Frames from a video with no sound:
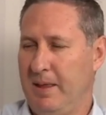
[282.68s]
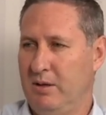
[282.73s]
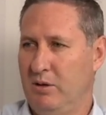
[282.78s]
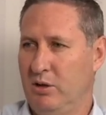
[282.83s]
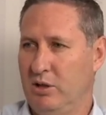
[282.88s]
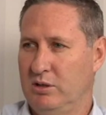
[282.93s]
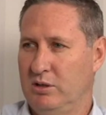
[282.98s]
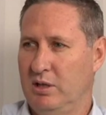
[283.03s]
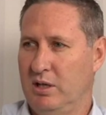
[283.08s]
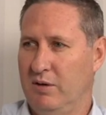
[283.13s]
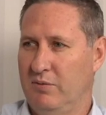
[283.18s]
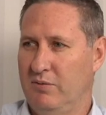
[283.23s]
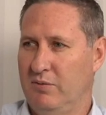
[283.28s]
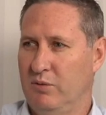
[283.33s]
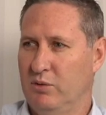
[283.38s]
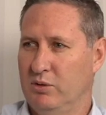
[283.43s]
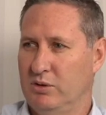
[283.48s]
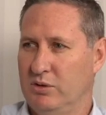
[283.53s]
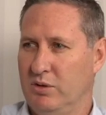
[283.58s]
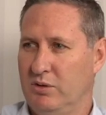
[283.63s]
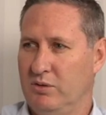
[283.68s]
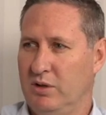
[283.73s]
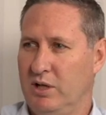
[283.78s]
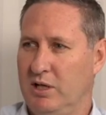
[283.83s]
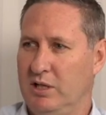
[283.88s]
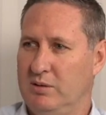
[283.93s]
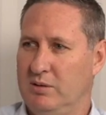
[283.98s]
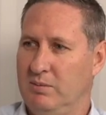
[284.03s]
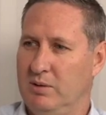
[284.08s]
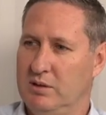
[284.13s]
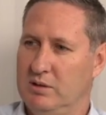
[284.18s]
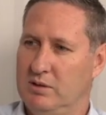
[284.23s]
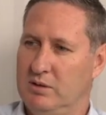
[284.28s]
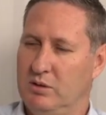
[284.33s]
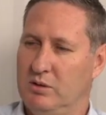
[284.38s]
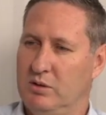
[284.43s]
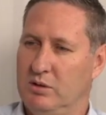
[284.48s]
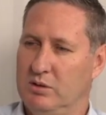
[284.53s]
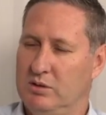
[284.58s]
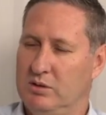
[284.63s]
not to have forced retrenchments,
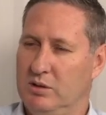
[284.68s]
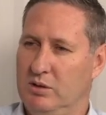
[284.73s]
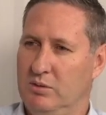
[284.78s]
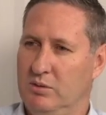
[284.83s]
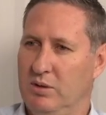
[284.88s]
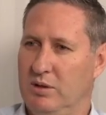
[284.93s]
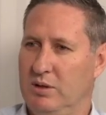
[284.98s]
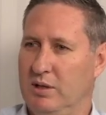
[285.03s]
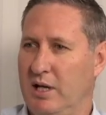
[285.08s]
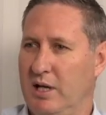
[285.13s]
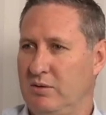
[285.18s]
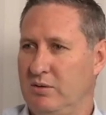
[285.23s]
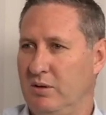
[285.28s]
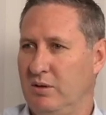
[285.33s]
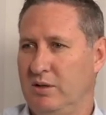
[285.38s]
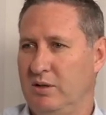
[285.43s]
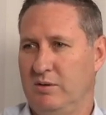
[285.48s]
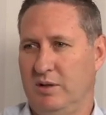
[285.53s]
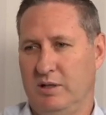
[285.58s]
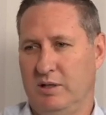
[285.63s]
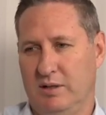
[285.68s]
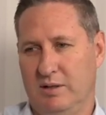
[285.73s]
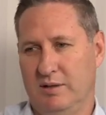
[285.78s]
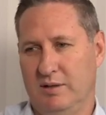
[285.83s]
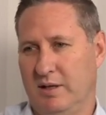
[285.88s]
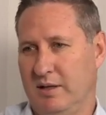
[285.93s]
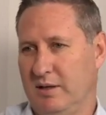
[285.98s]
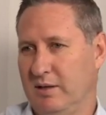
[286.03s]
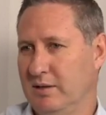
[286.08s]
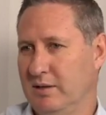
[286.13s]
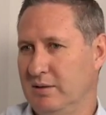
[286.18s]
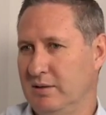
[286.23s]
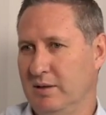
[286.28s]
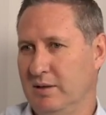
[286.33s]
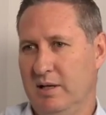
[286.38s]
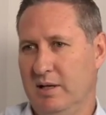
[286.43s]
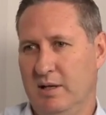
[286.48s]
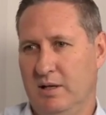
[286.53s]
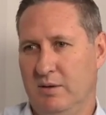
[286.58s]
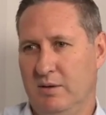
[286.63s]
to continue with natural attrition at this
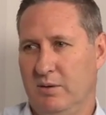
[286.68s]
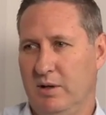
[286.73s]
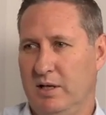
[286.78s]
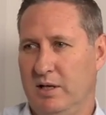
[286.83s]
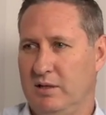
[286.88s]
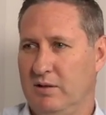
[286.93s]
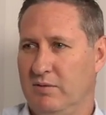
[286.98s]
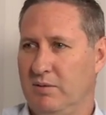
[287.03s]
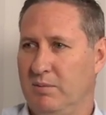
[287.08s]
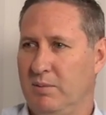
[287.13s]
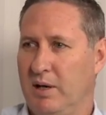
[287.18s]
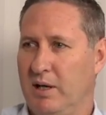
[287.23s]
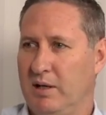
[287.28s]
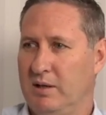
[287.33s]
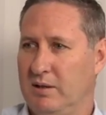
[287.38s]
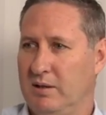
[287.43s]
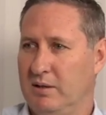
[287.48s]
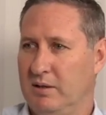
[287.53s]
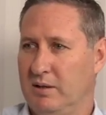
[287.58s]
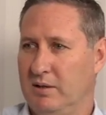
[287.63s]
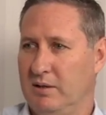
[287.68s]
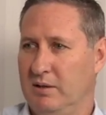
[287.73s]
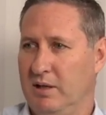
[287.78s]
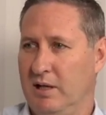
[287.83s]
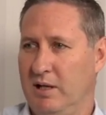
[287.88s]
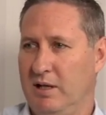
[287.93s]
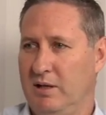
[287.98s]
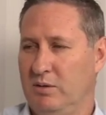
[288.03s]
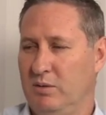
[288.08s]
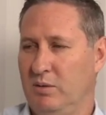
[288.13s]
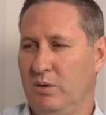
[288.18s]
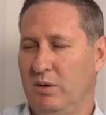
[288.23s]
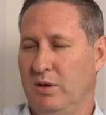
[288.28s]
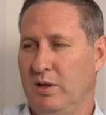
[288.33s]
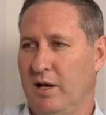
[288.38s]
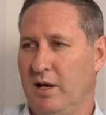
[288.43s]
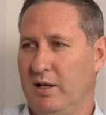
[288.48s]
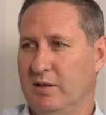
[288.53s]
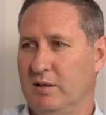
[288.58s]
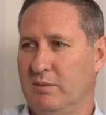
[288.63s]
rate of about uh, nearly
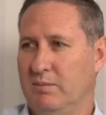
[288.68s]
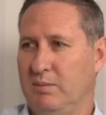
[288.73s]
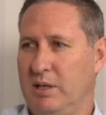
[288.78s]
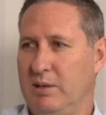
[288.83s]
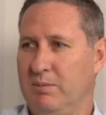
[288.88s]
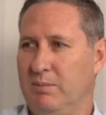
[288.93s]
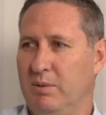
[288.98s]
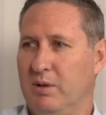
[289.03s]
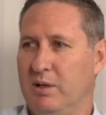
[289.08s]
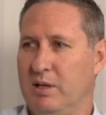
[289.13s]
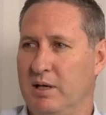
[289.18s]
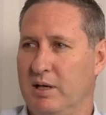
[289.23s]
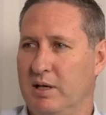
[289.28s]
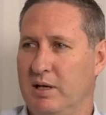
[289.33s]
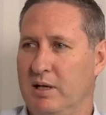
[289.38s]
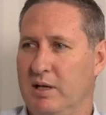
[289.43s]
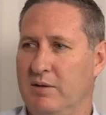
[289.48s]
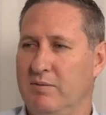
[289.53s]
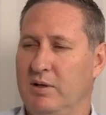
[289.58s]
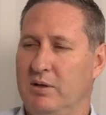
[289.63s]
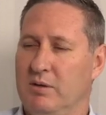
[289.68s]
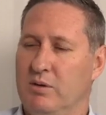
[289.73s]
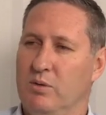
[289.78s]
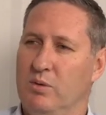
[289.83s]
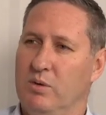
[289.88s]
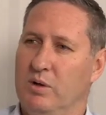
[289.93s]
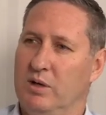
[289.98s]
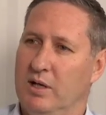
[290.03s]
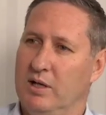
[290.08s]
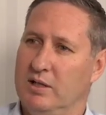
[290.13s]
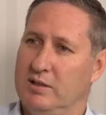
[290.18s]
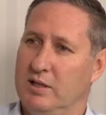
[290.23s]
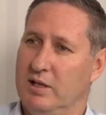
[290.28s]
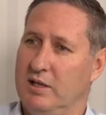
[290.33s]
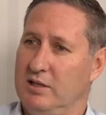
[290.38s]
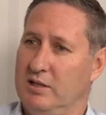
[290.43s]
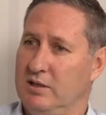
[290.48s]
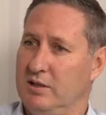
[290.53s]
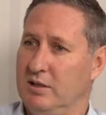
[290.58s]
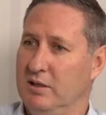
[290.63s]
2,000 people a year leaving the
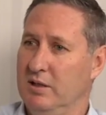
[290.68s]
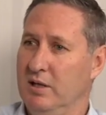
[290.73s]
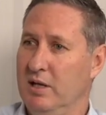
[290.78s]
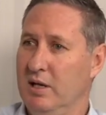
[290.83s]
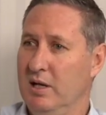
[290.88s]
organization,